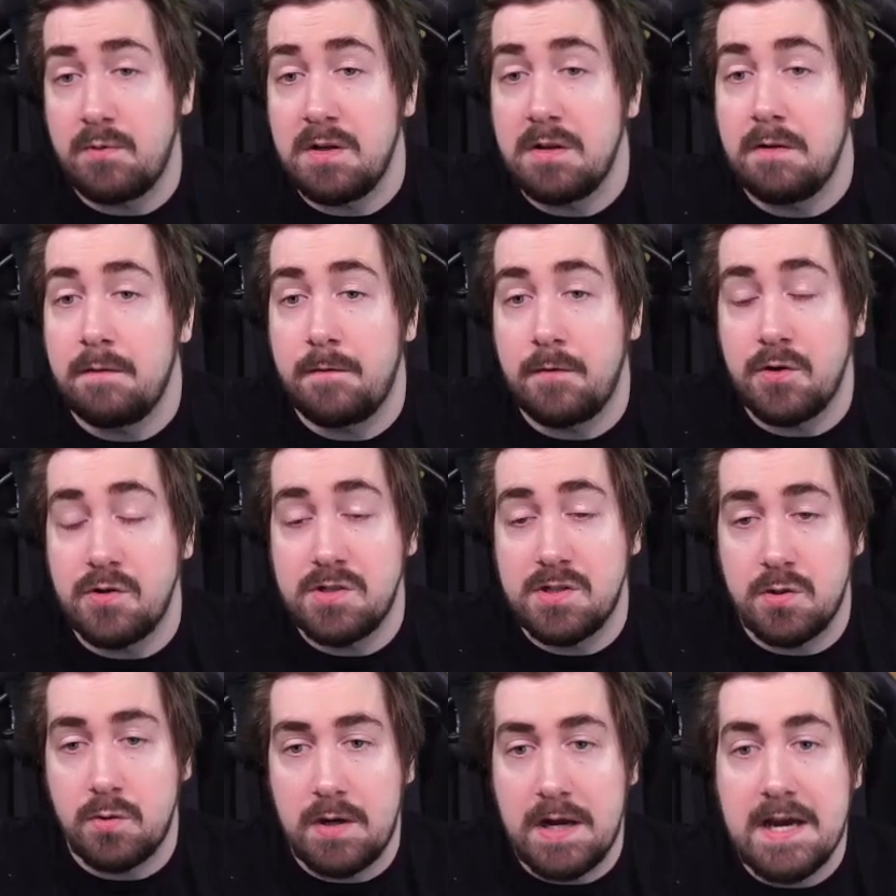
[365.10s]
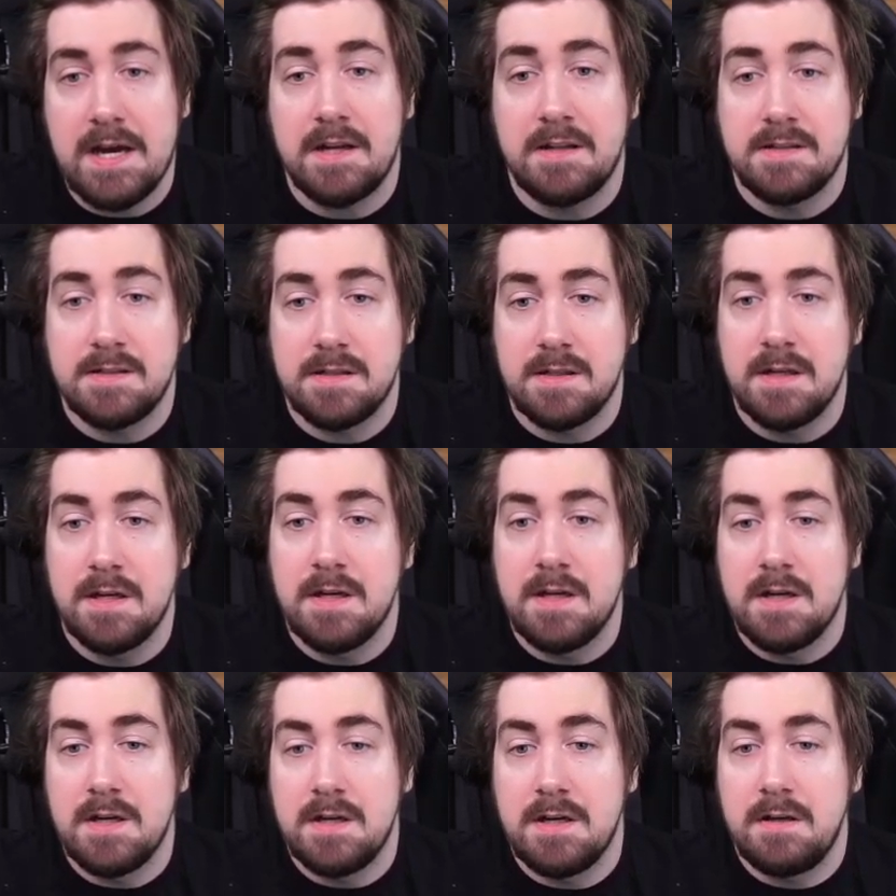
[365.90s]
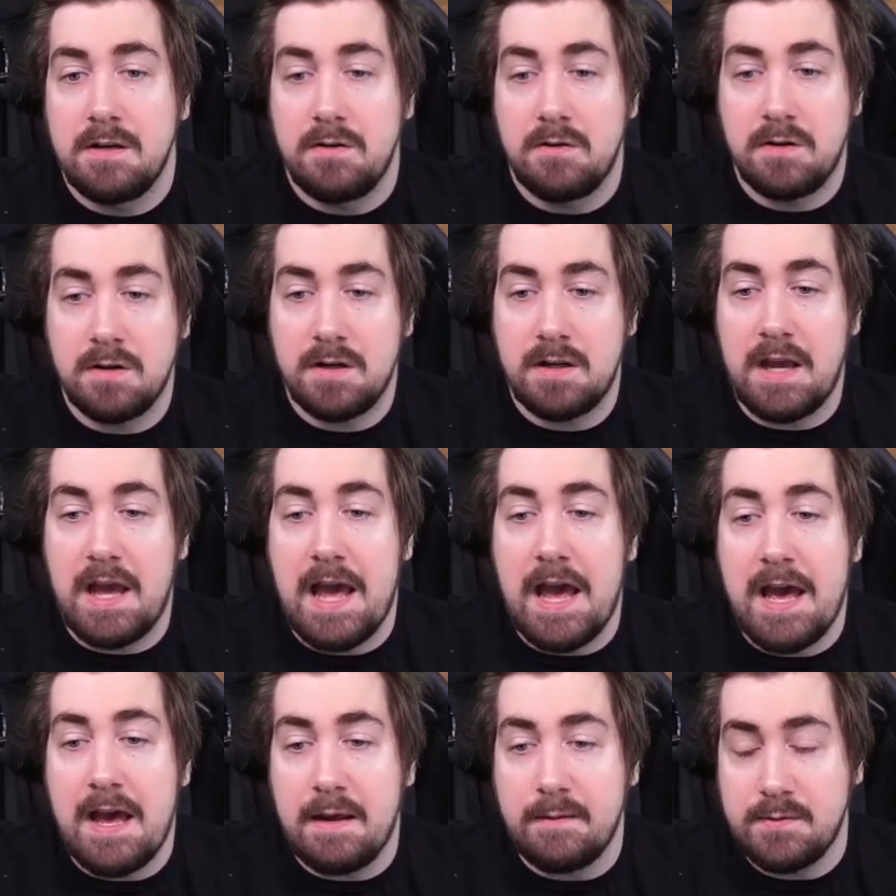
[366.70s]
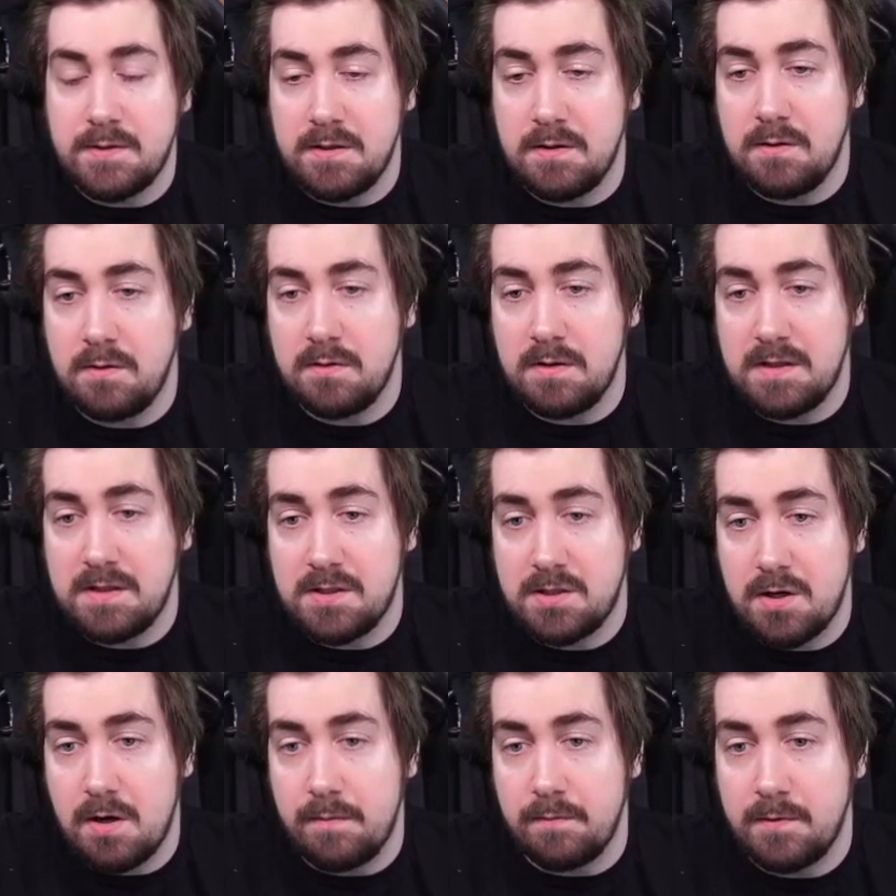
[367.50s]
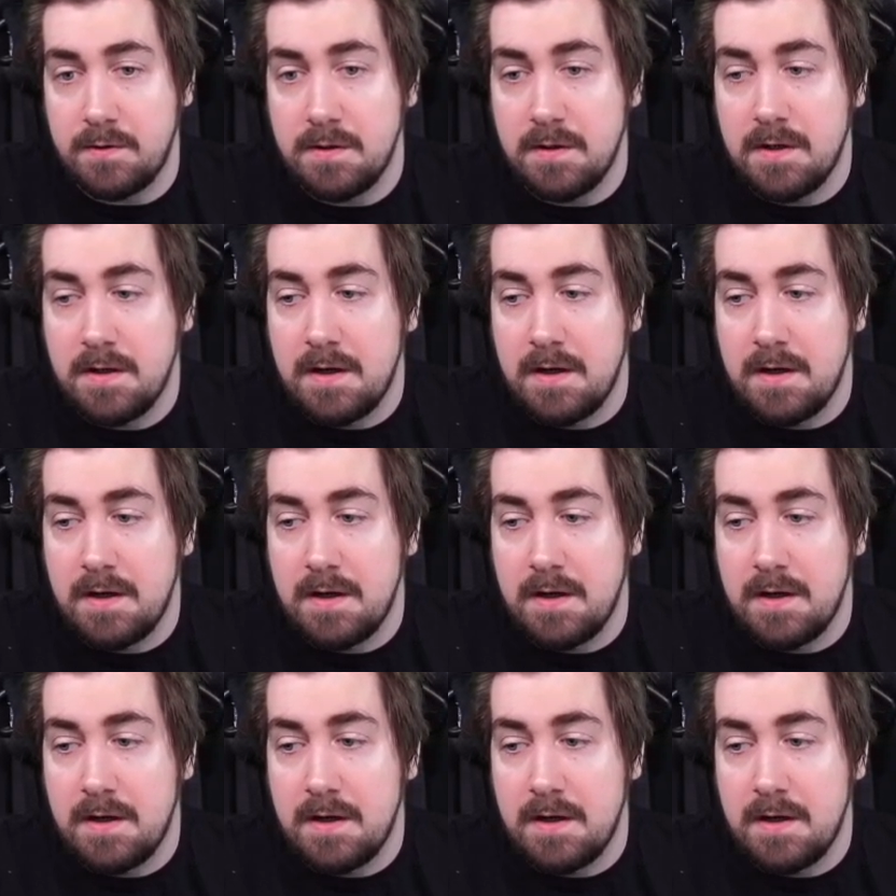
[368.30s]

in the first three acts. You're going to get absolutely stomped.